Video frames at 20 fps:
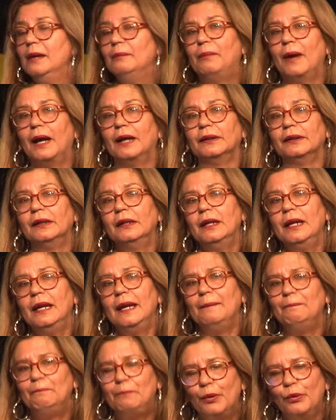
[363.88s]
But
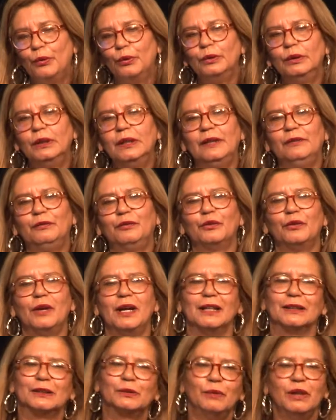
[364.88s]
importantly for
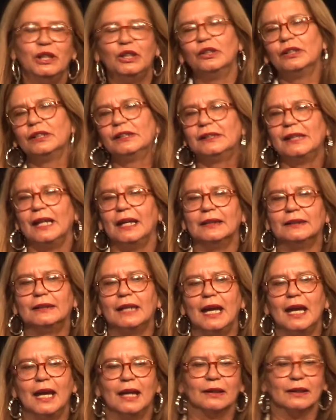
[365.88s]
us, we could have sat
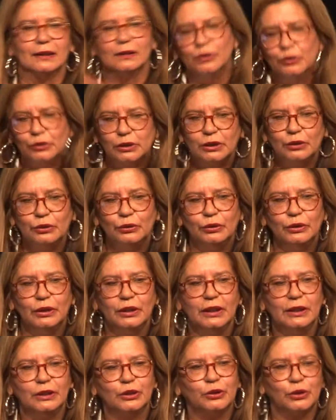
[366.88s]
down and looked at all the
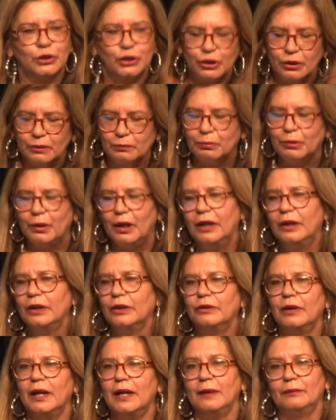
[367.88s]
literature and
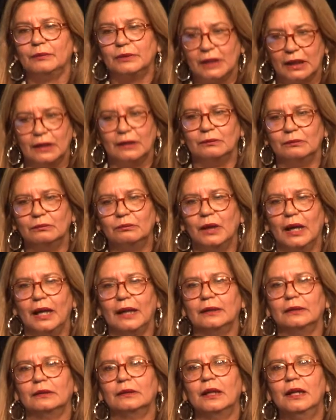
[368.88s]
programs
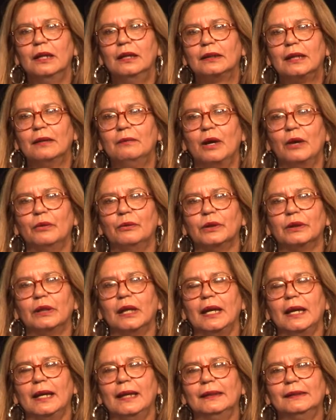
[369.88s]
and come up with the
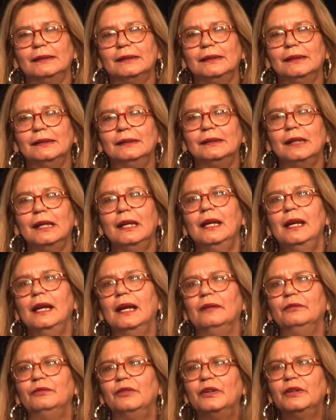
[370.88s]
answers,
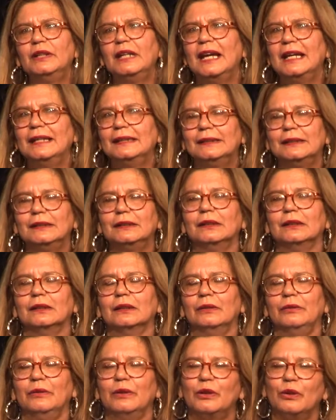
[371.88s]
and very
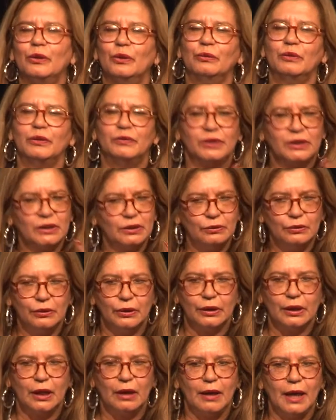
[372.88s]
hesitantly we thought we've still got
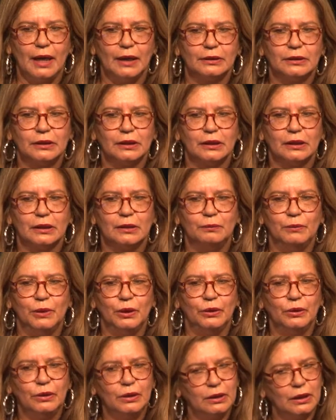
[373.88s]
to go out to the
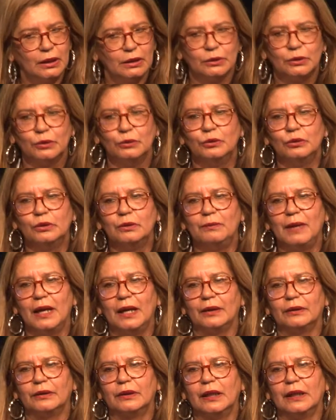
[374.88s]
community and talk
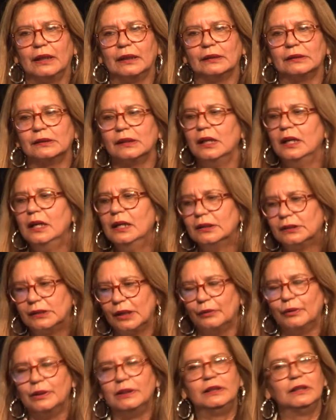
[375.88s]
about things.
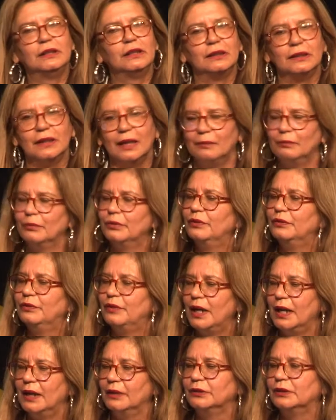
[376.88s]
So we did a number of
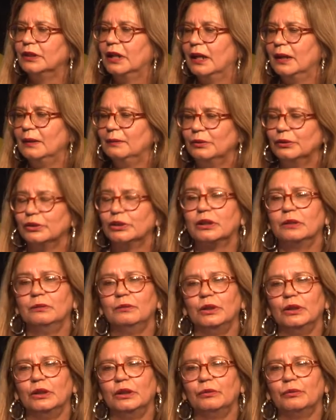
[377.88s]
round tables,
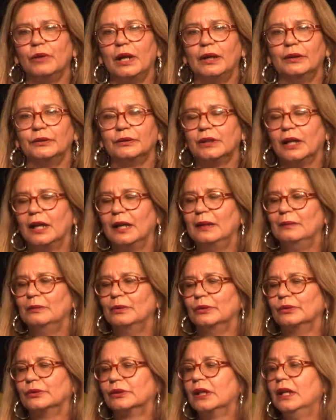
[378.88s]
community round
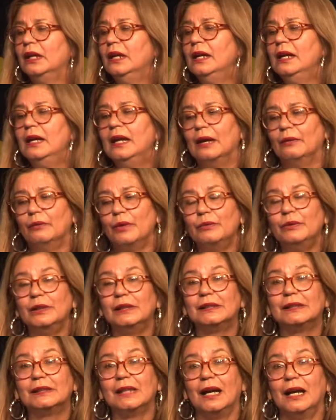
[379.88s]
tables. And when we
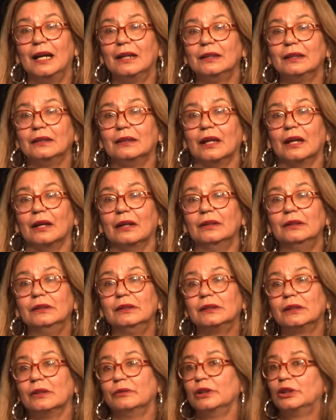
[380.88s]
started
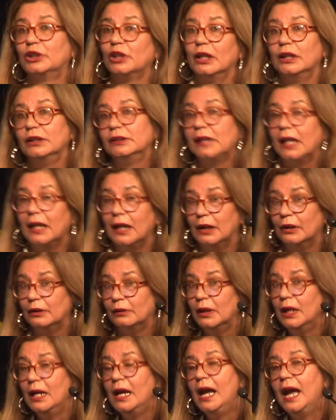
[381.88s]
those, so we chose
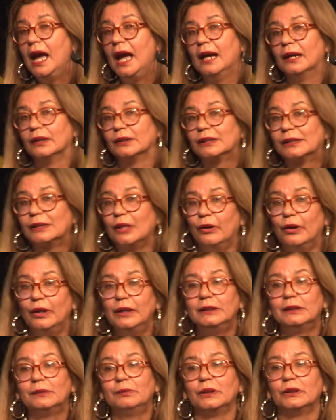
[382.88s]
our
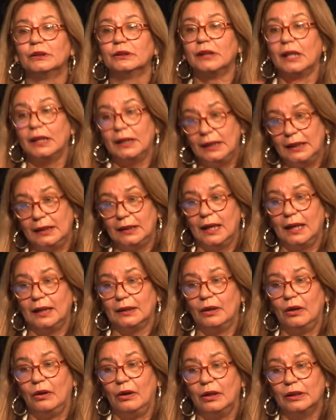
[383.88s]
sites because they either had
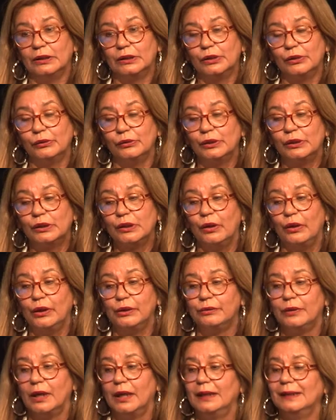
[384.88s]
high
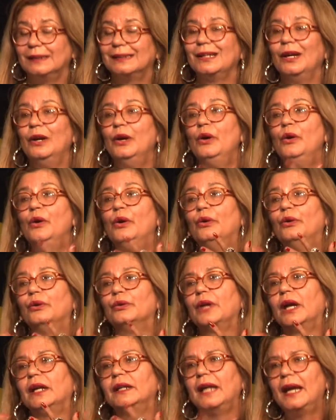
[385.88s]
suicide rates or
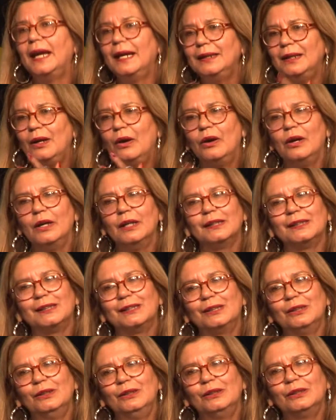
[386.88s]
they'd had high
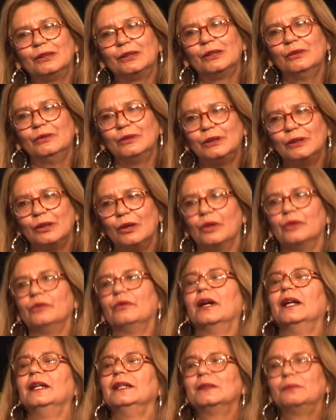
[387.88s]
suicide
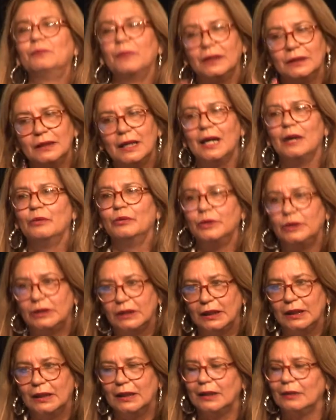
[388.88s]
rates, but now we're
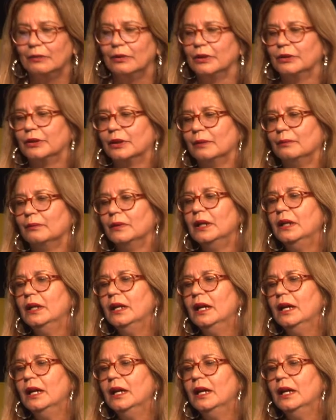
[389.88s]
dealing with them.